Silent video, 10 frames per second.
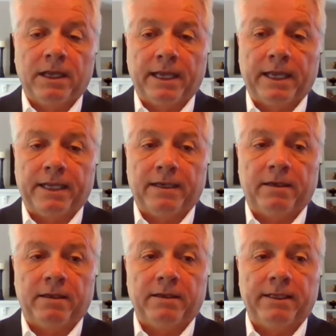And
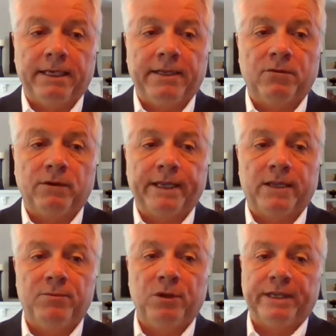getting the right
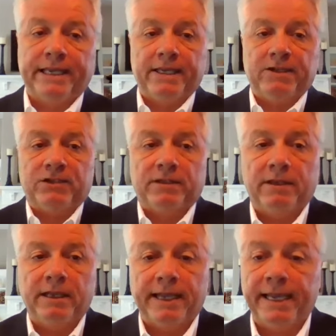
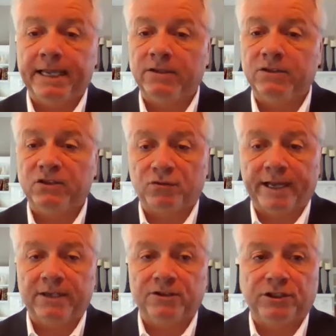communication and
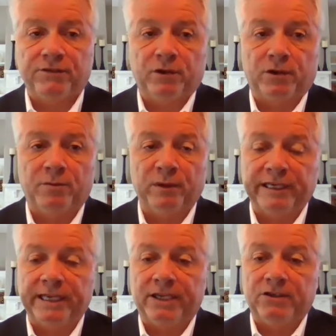strategy for
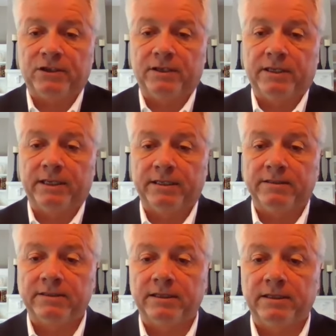communication
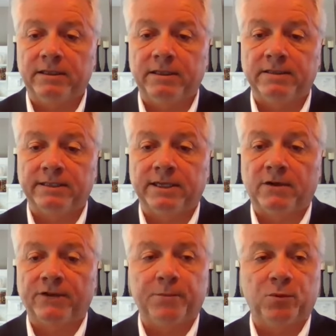is
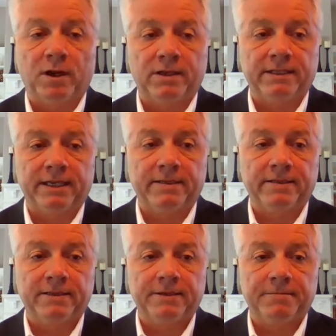itself a
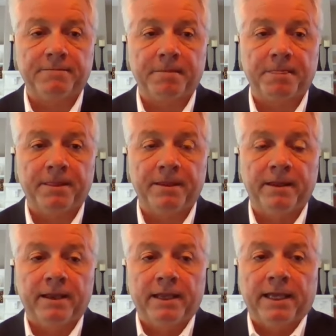process.
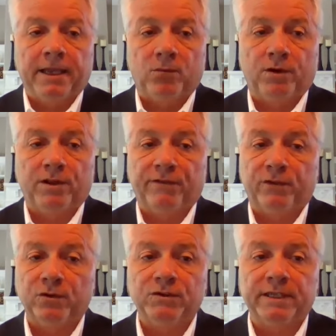And one of the
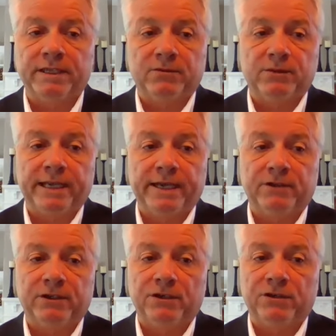first things that we have
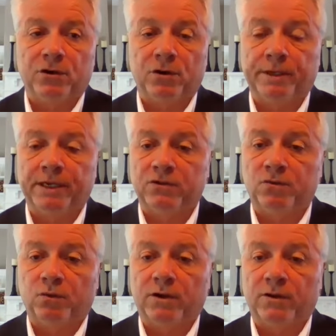to determine is,
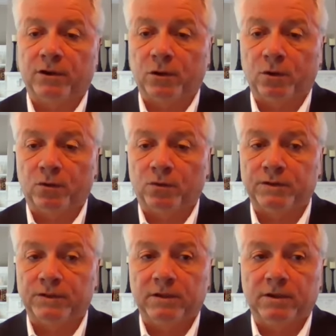what are the
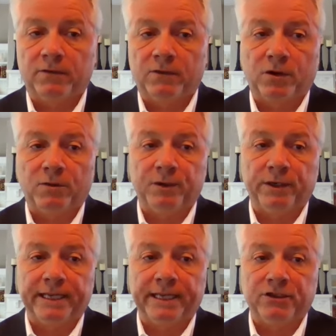goals of our
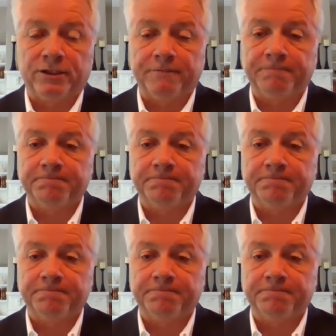communication?